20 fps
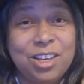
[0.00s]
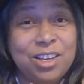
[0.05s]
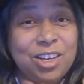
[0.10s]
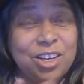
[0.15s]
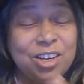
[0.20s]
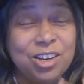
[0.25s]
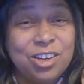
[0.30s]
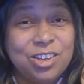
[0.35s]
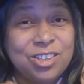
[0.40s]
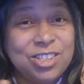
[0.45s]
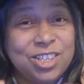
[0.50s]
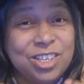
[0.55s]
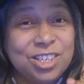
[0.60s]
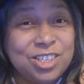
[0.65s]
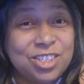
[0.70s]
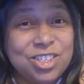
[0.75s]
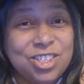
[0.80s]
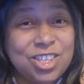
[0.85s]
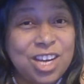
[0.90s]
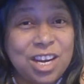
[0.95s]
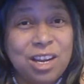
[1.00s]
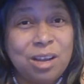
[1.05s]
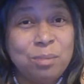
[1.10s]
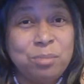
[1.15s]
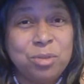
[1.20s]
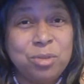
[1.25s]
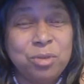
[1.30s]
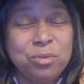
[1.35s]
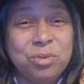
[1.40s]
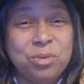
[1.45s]
you know, to shake
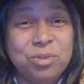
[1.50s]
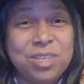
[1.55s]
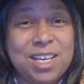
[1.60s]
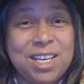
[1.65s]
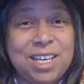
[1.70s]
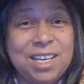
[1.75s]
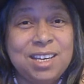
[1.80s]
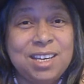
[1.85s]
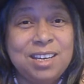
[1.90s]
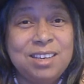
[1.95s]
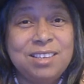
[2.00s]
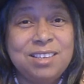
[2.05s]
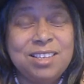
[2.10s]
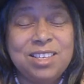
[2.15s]
up the routine,